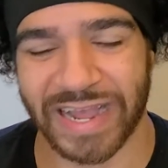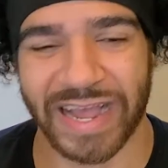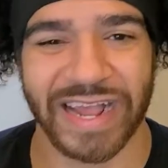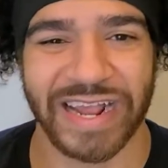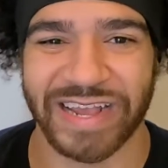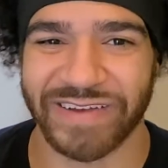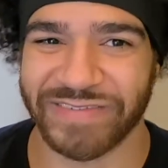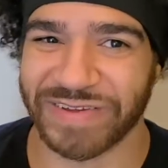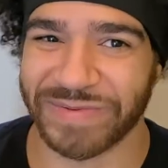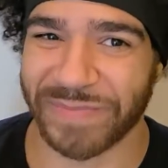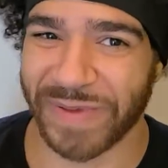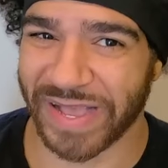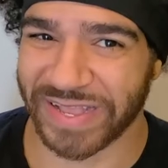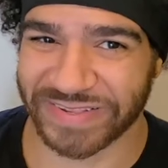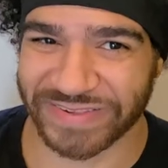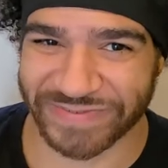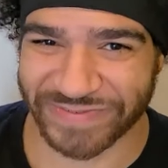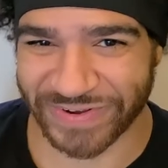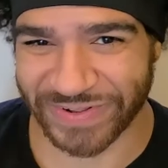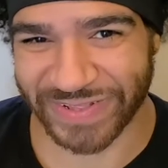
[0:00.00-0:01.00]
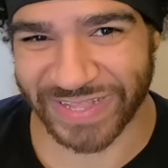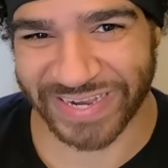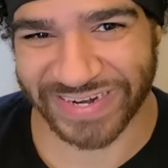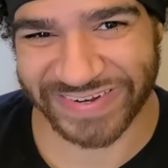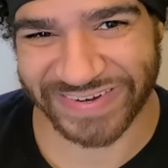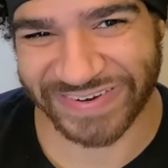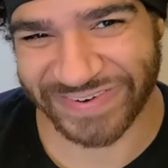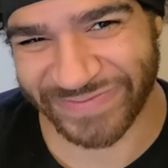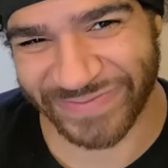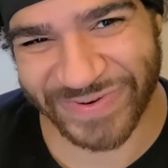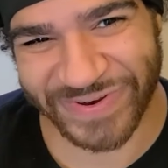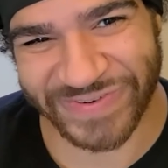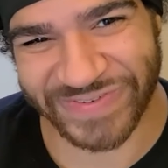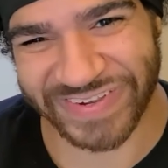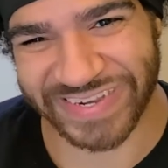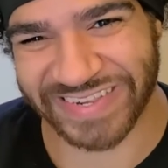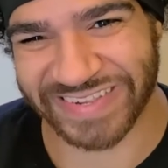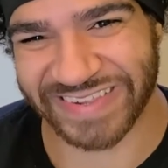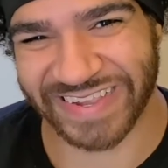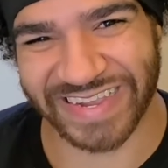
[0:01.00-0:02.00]
I have a massive collection of
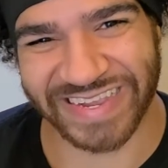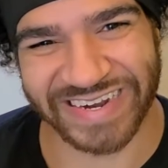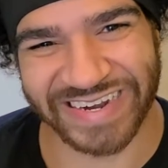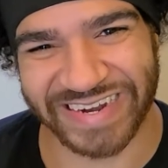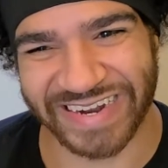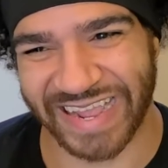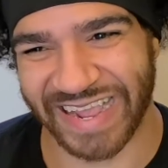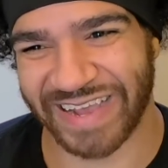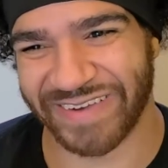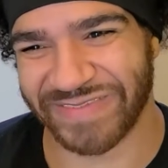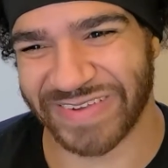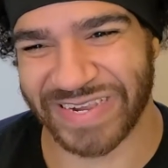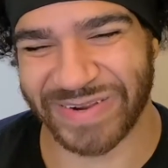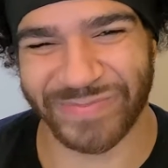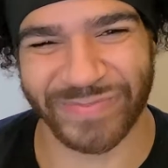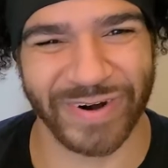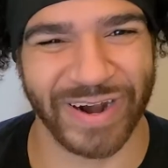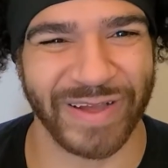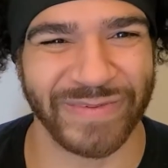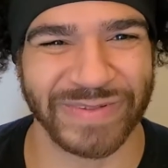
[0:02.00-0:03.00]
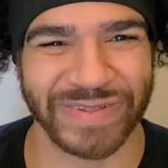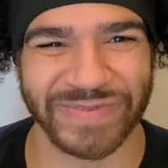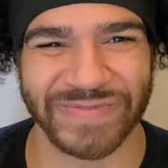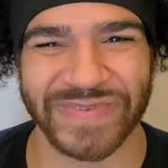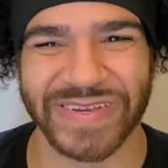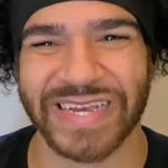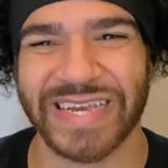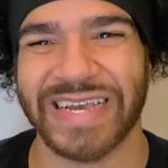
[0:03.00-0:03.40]
movies and have a problem